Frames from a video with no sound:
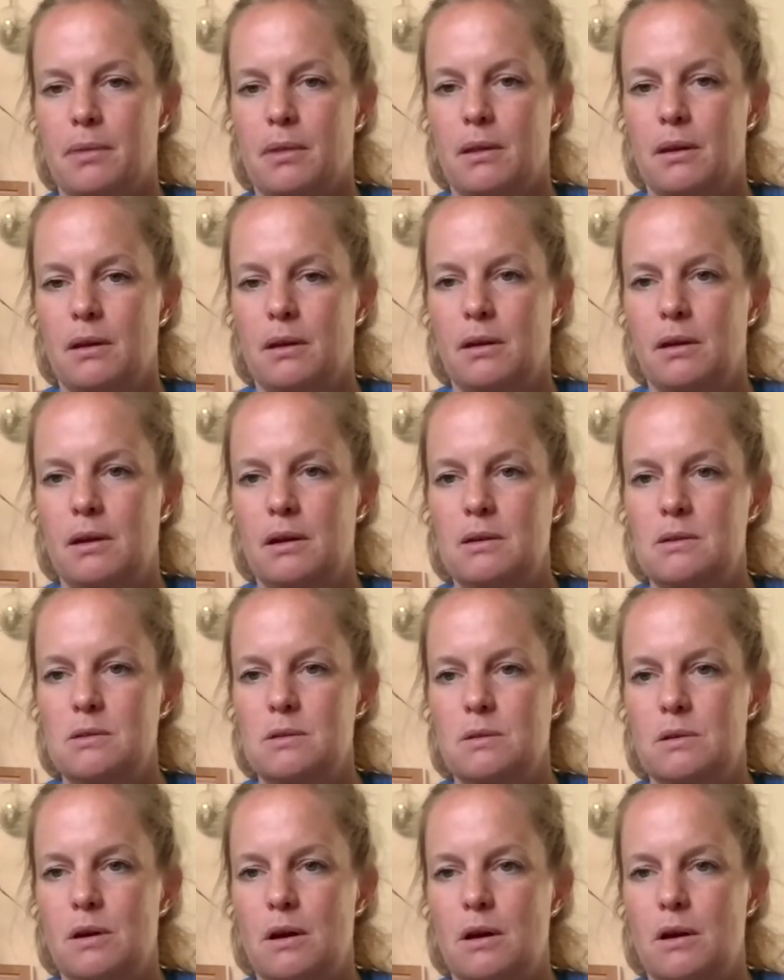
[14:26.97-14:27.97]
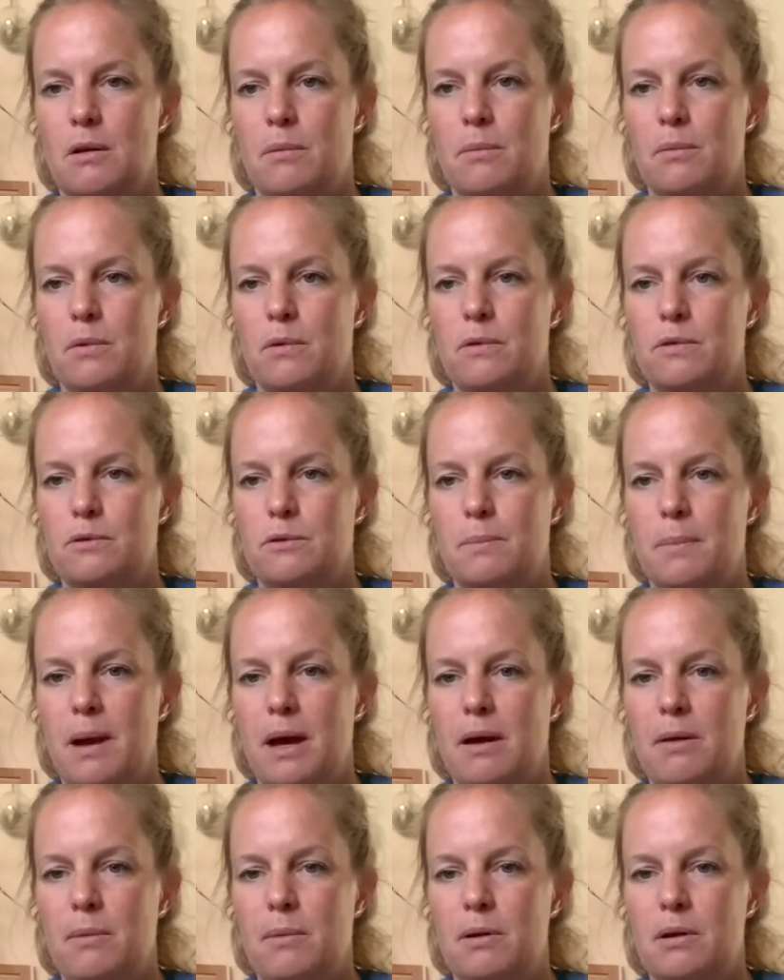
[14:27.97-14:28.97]
Yeah, so the arm moves
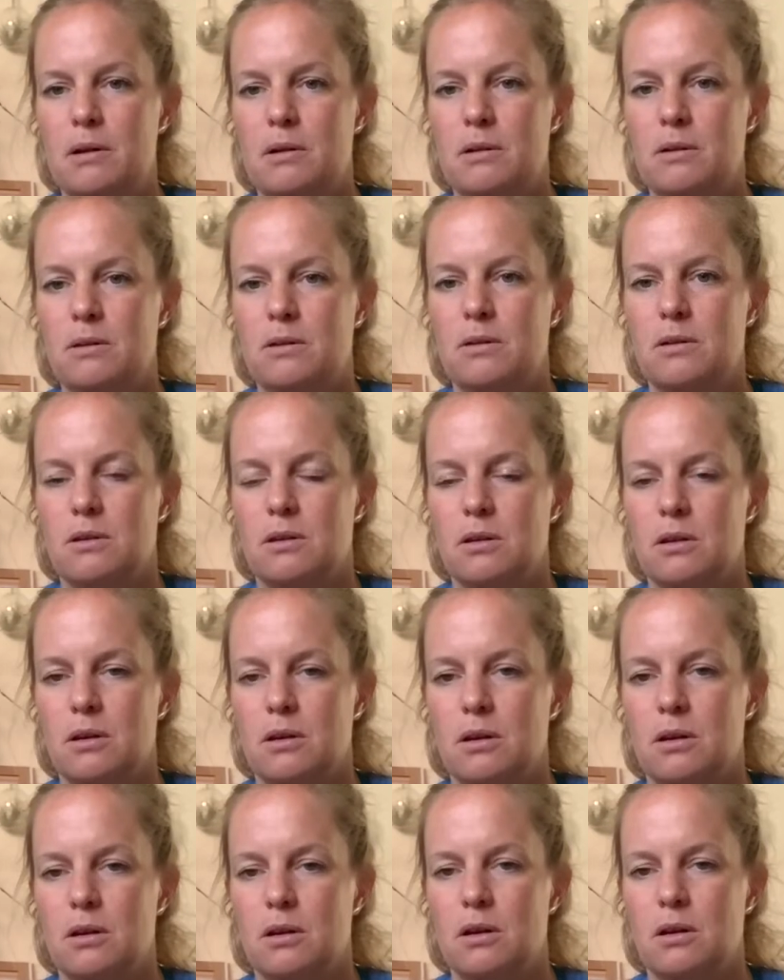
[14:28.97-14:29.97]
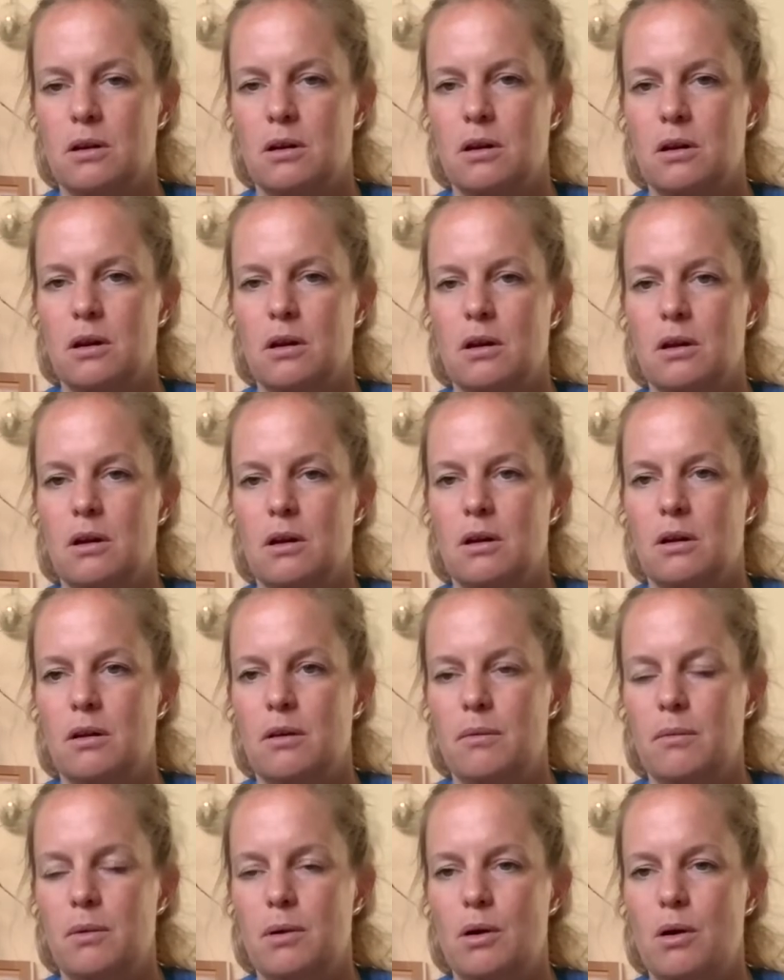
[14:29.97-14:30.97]
backwards.
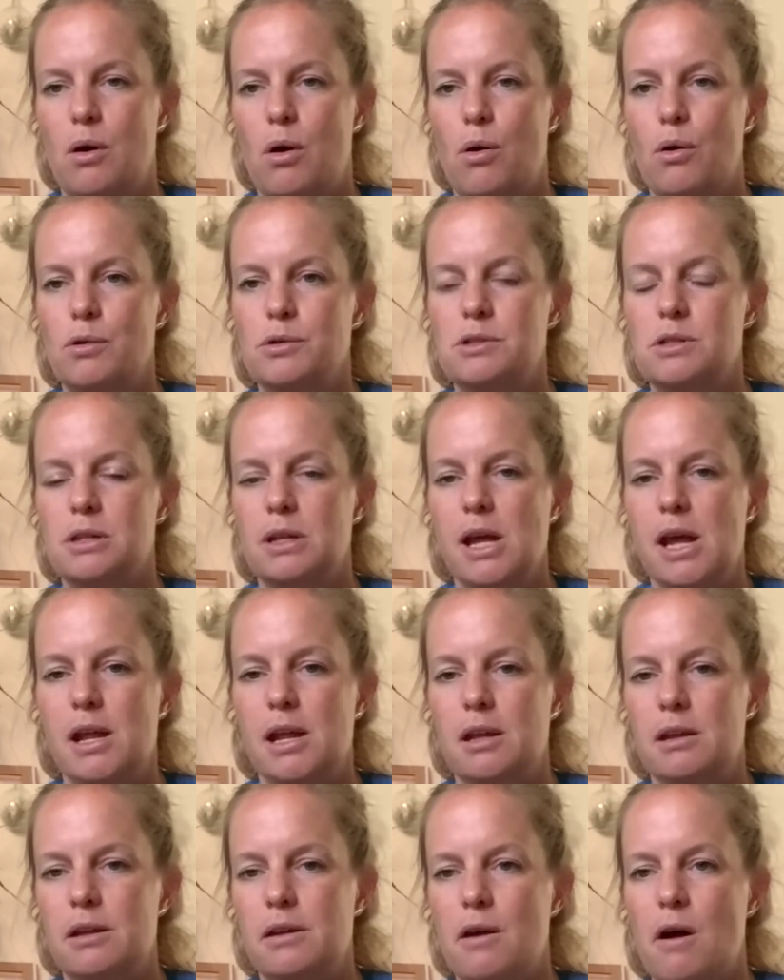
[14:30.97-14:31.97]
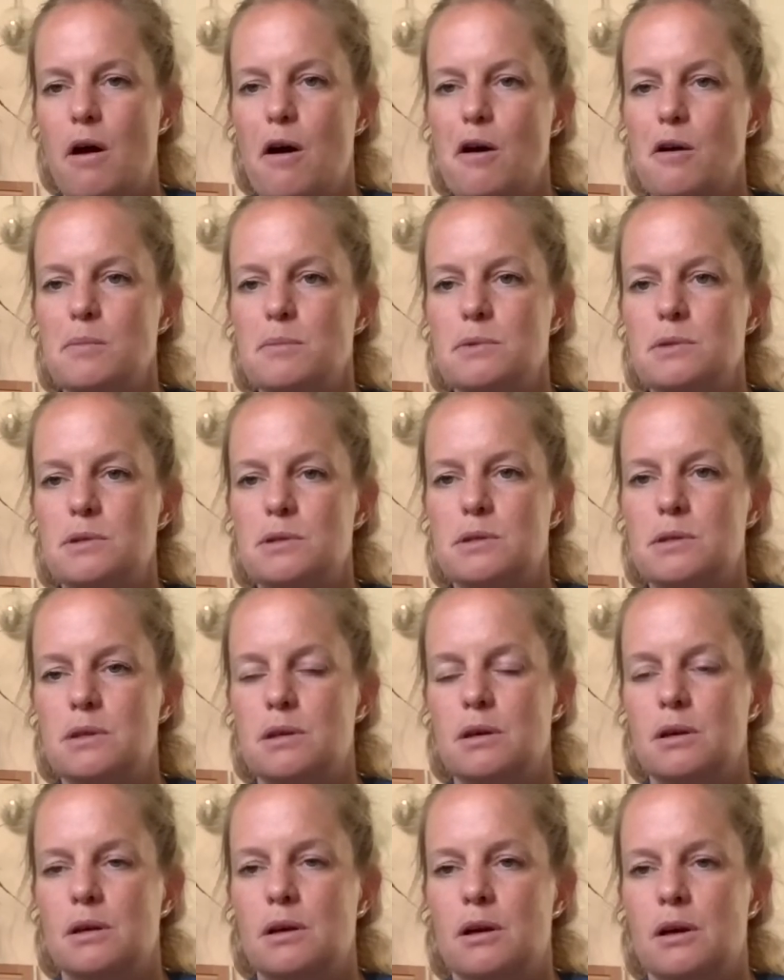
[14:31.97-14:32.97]
And we're alternating the arms.
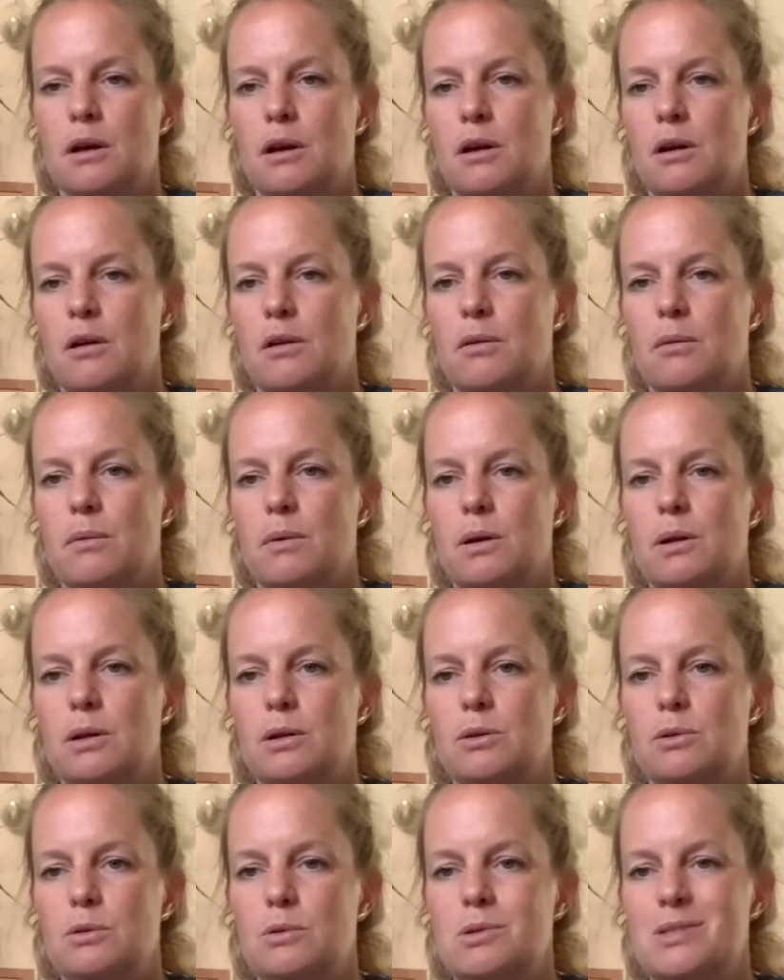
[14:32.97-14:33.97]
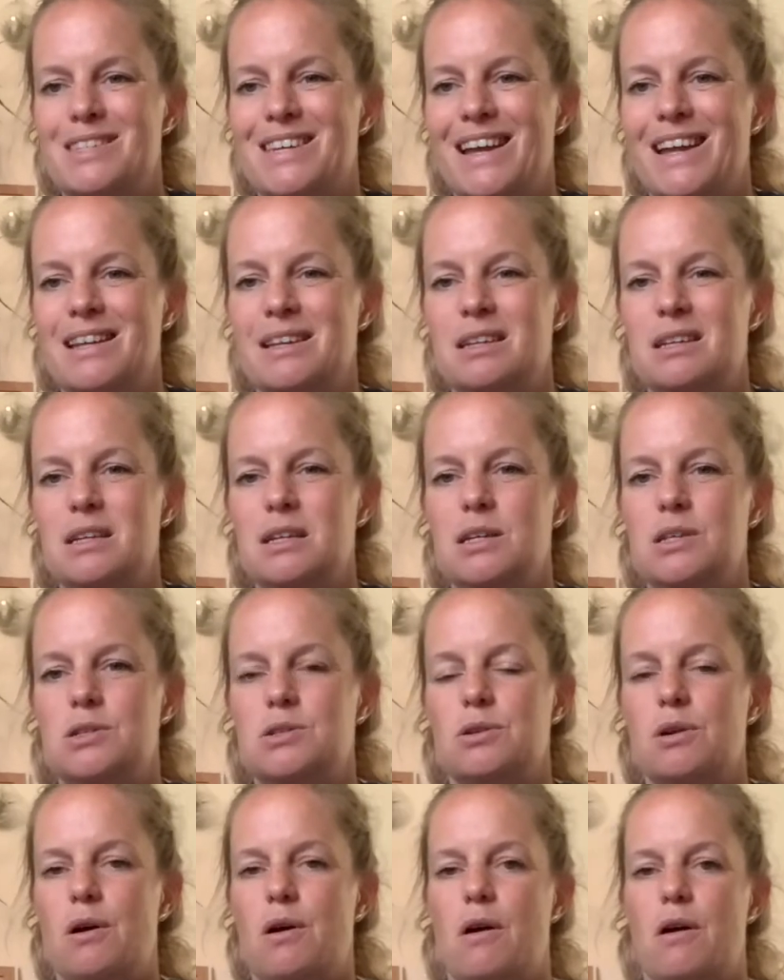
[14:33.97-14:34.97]
We're gonna do 10
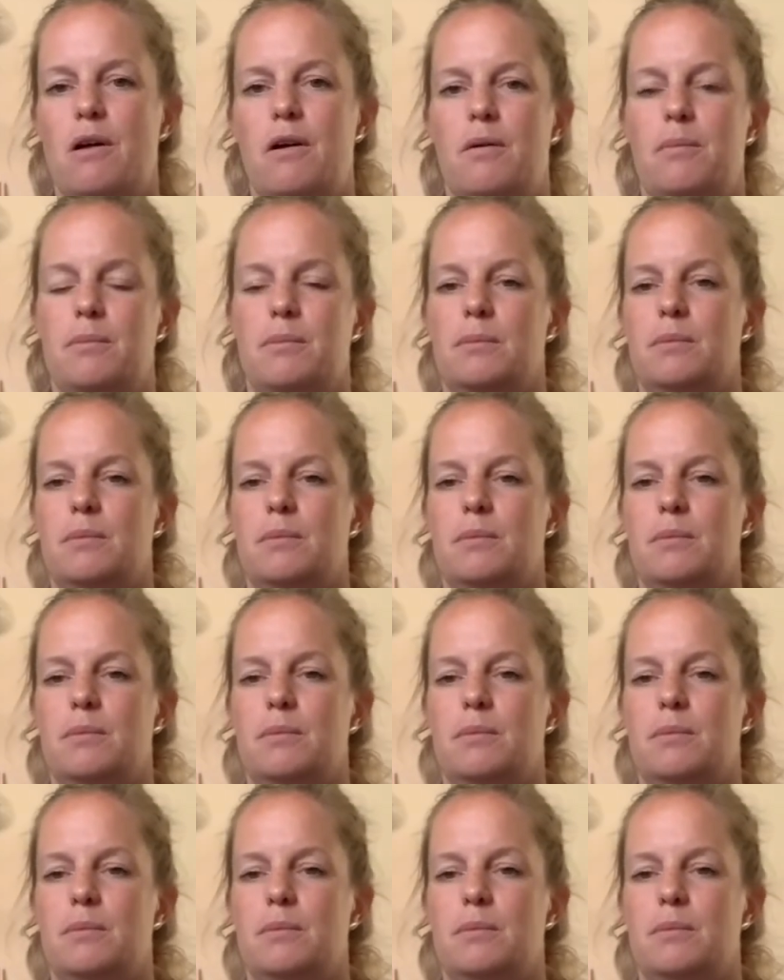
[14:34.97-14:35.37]
each arm.